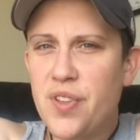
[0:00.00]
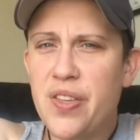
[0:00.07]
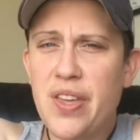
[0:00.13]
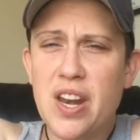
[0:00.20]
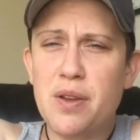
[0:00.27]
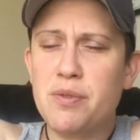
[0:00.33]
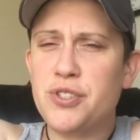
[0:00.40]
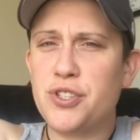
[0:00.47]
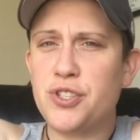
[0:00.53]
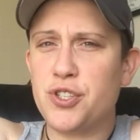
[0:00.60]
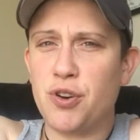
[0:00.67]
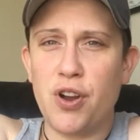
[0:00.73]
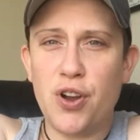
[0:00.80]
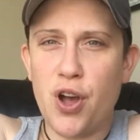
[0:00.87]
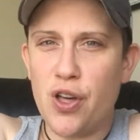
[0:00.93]
that he was just
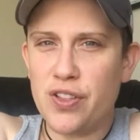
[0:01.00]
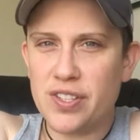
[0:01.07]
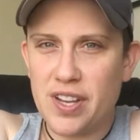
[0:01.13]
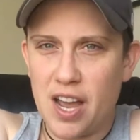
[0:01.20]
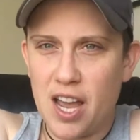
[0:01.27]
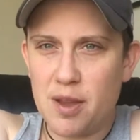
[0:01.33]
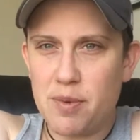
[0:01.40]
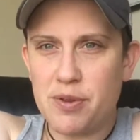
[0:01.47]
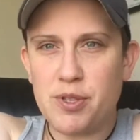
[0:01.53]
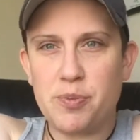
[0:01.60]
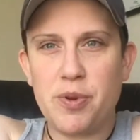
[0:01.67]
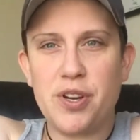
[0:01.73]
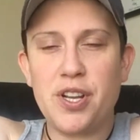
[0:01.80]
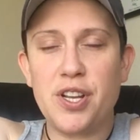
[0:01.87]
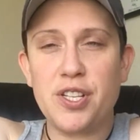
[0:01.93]
drunk all the time. He was
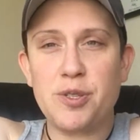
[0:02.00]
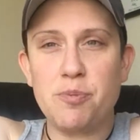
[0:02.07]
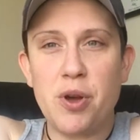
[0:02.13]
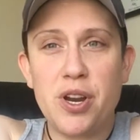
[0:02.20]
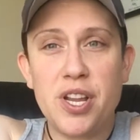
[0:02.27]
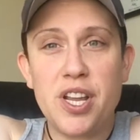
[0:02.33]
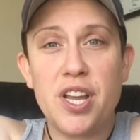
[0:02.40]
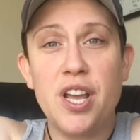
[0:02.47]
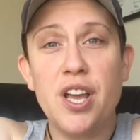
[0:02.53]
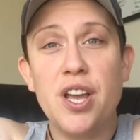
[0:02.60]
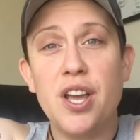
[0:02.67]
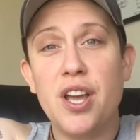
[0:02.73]
spending his money